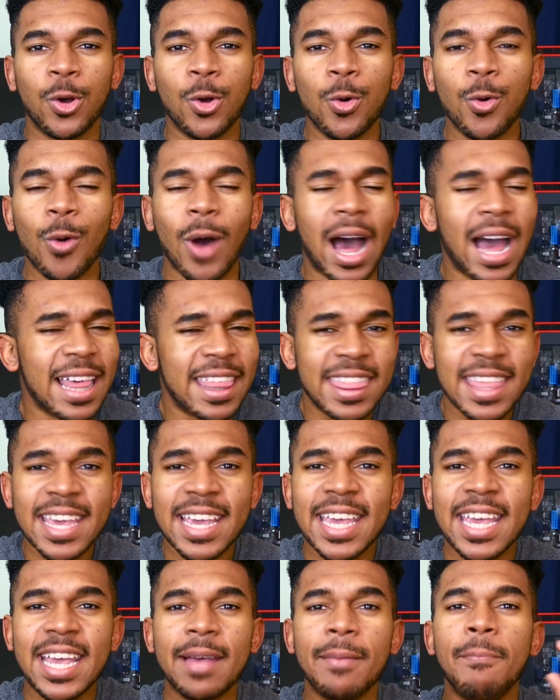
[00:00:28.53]
who I
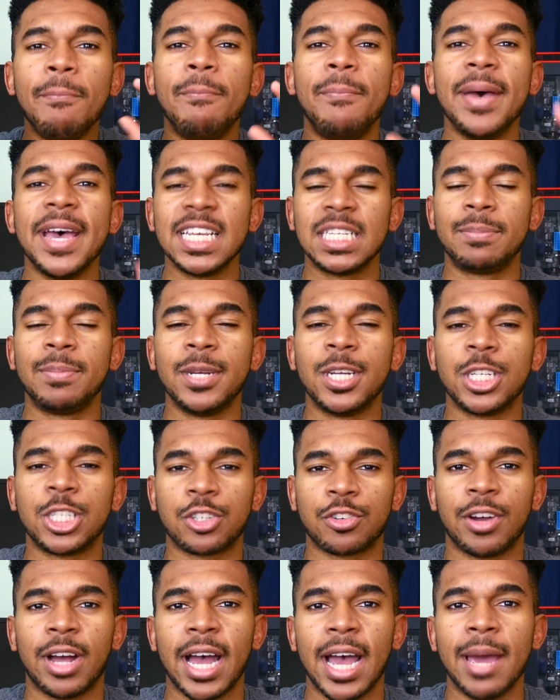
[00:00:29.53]
think can best be
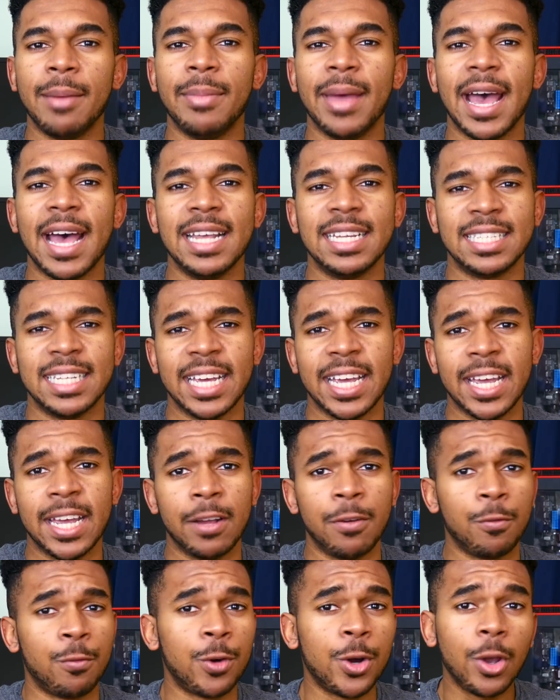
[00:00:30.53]
described as a
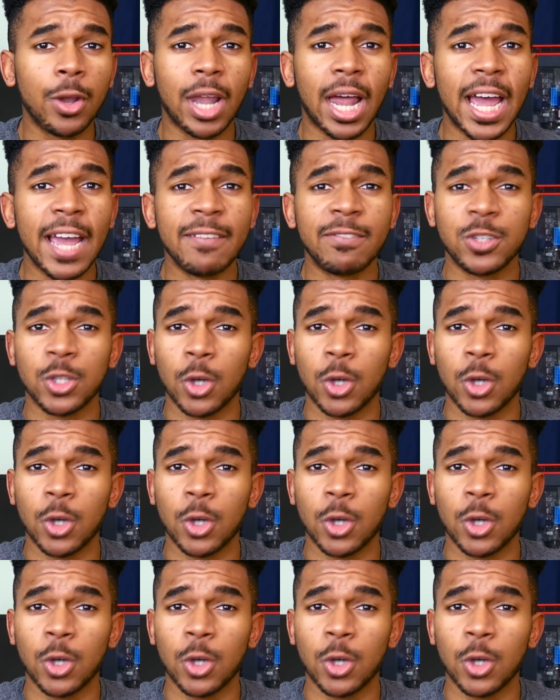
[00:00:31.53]
real-life